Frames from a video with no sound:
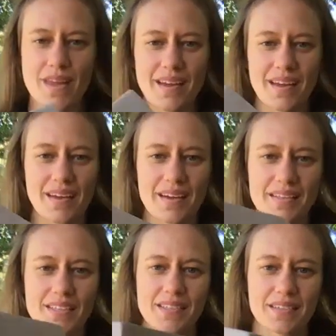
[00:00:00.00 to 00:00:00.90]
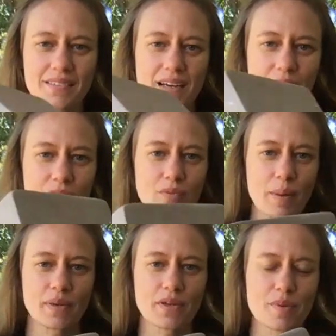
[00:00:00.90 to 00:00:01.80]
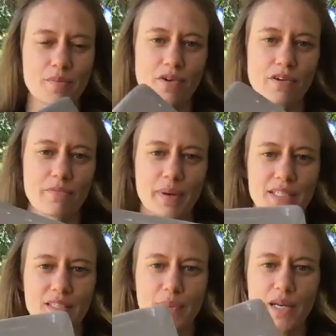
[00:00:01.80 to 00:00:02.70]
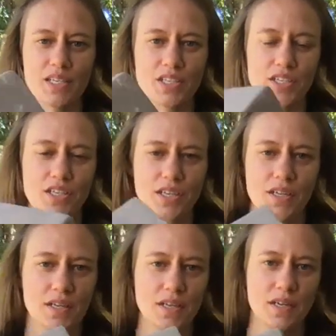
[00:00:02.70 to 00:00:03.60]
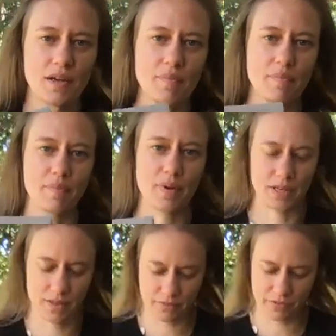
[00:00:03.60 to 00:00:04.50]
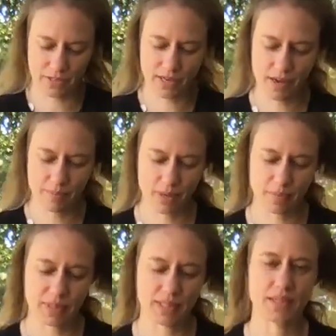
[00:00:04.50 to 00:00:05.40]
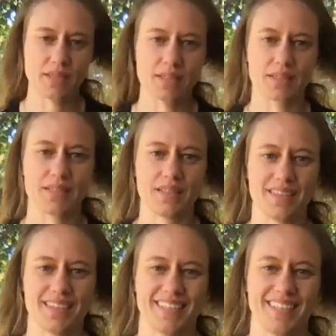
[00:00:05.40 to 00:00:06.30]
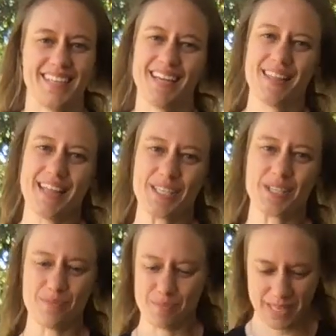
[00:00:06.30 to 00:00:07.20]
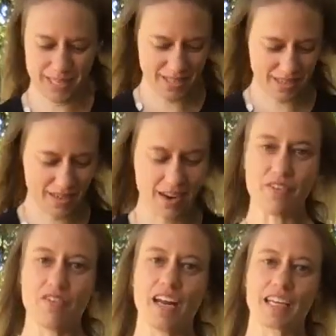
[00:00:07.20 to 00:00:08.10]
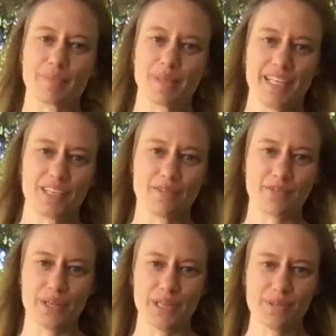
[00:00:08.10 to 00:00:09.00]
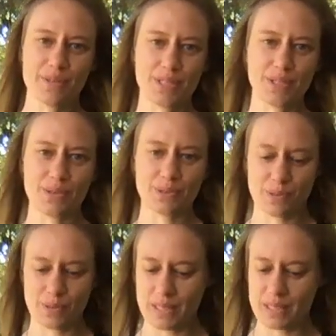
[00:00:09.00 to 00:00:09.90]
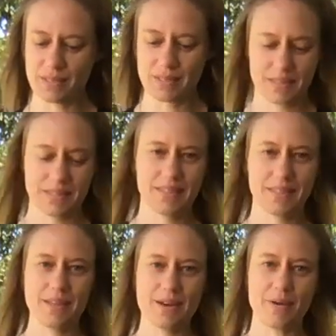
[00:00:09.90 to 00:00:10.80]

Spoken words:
And I would wipe a little bit more of my sponge, but for time purposes, that should be enough of an explanation for you to know